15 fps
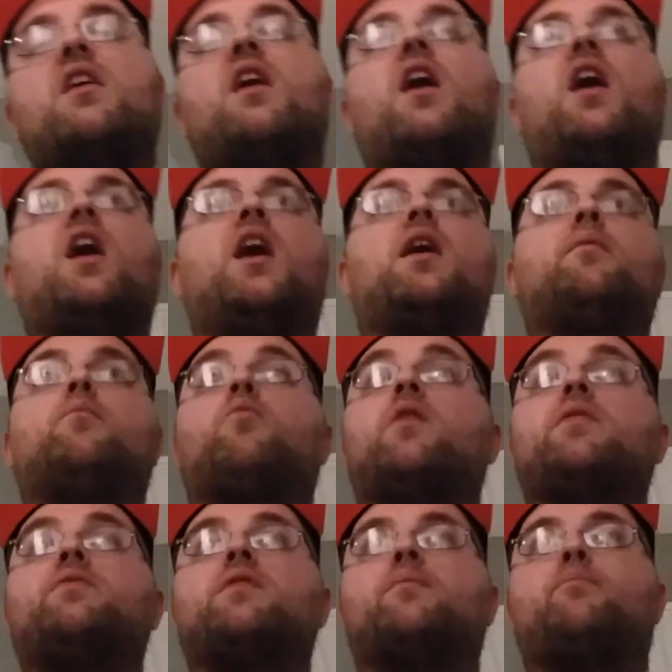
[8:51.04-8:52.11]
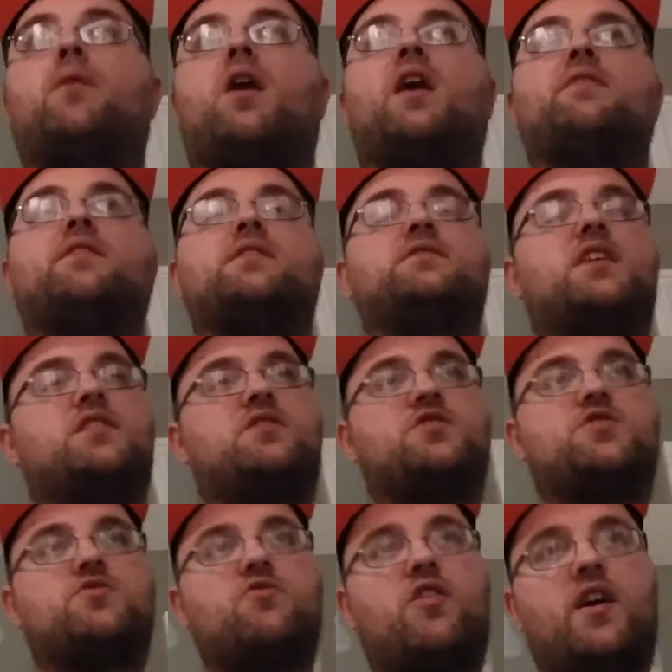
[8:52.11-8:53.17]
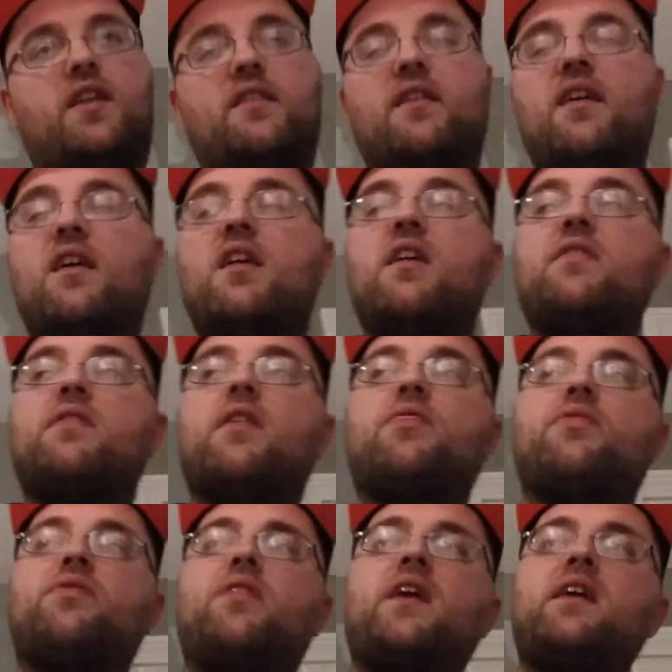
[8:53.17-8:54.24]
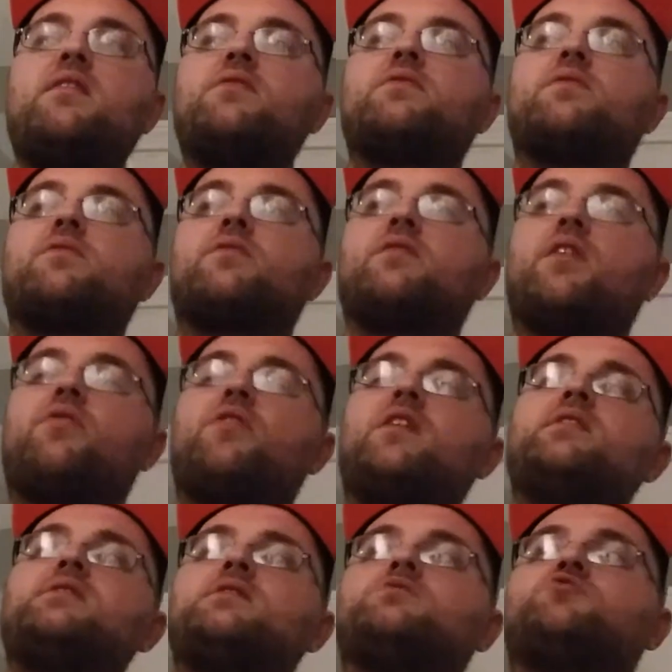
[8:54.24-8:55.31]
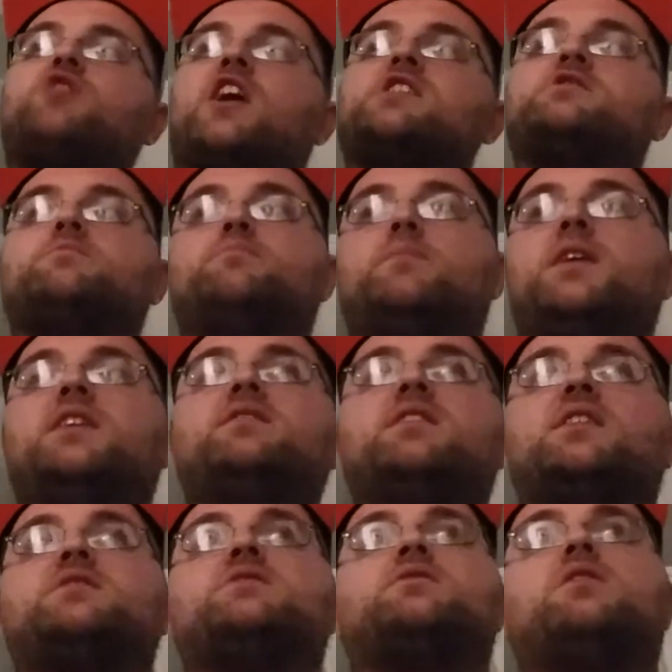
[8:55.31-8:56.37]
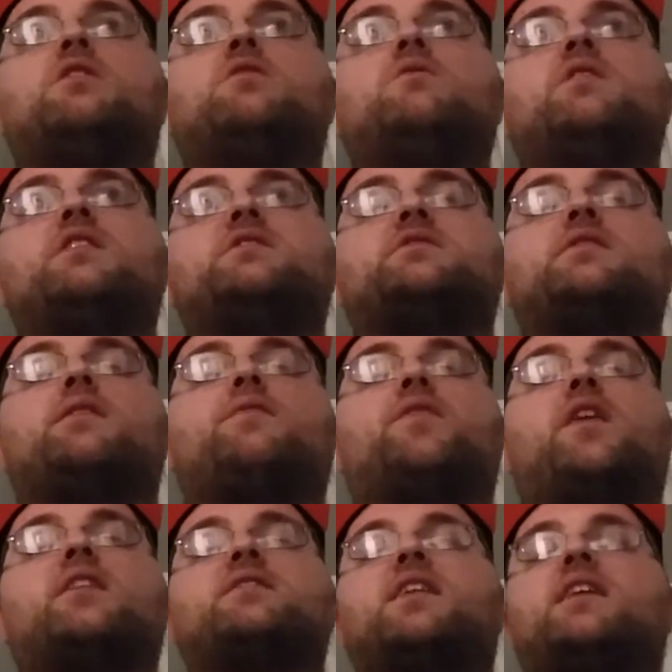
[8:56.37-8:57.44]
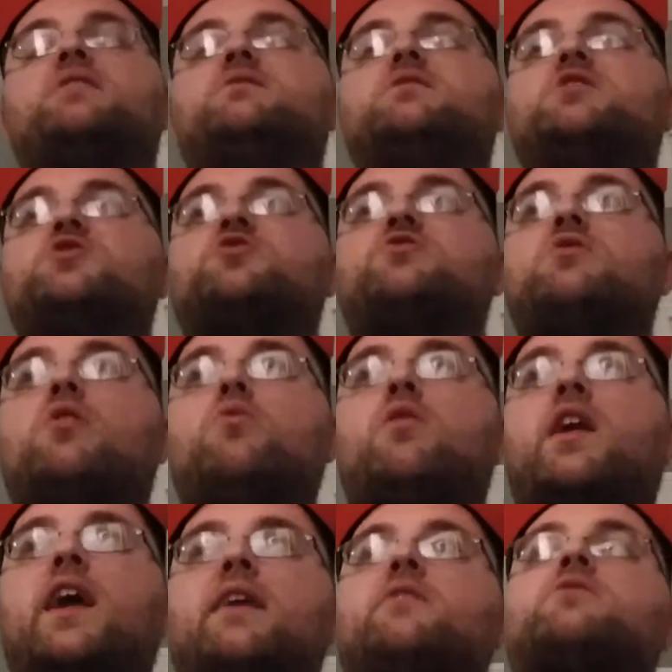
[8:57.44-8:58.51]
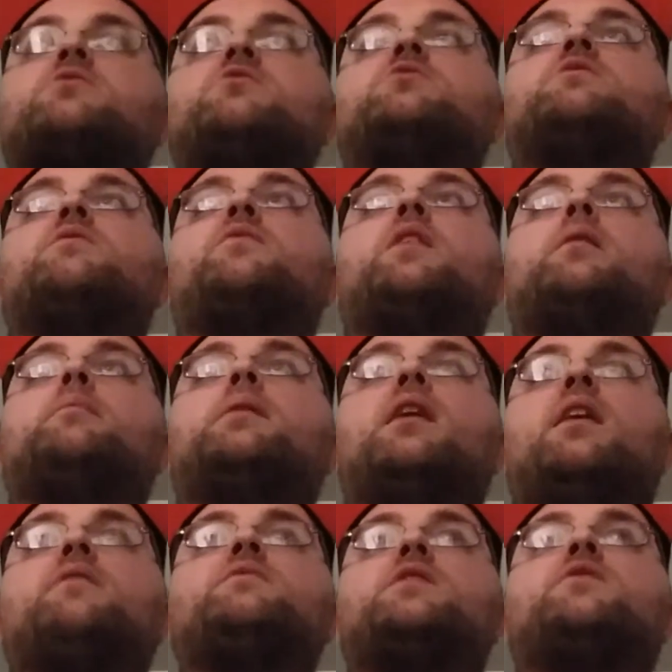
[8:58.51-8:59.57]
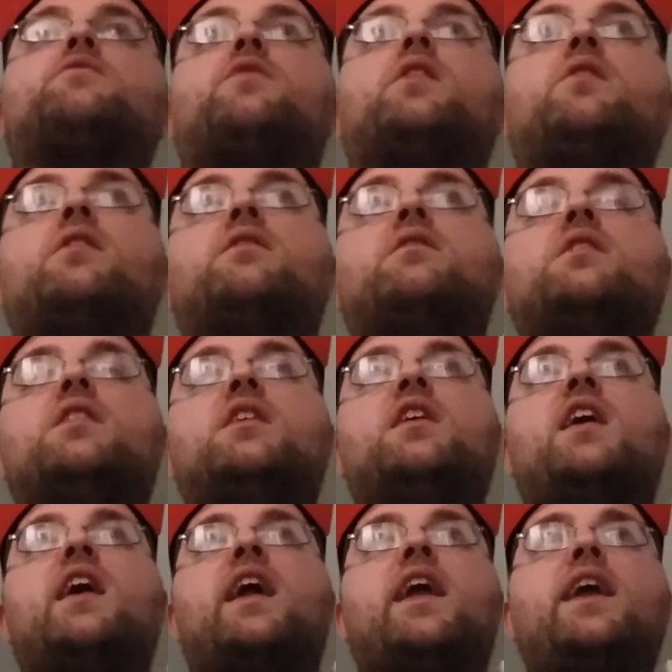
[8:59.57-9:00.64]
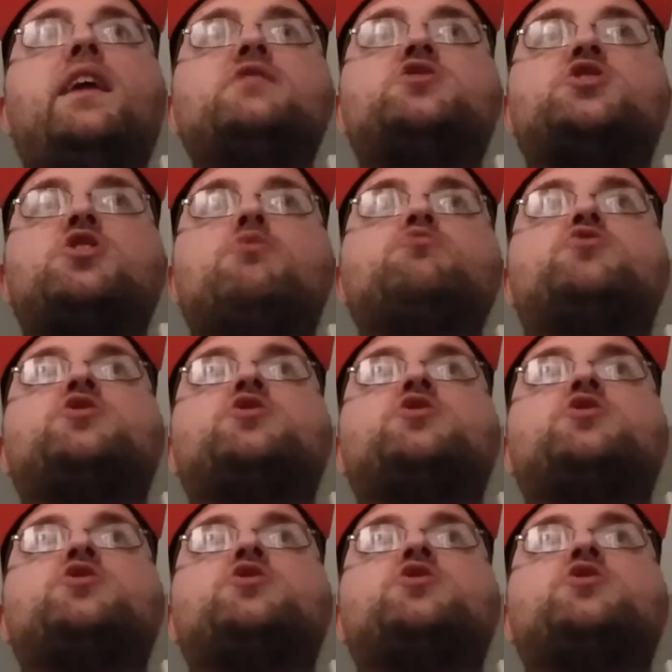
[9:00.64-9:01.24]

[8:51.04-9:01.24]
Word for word: um, with the bot that they destroyed. The thing, the thing that drives me nuts, though, is the fact that there's no character development of this villain. He shows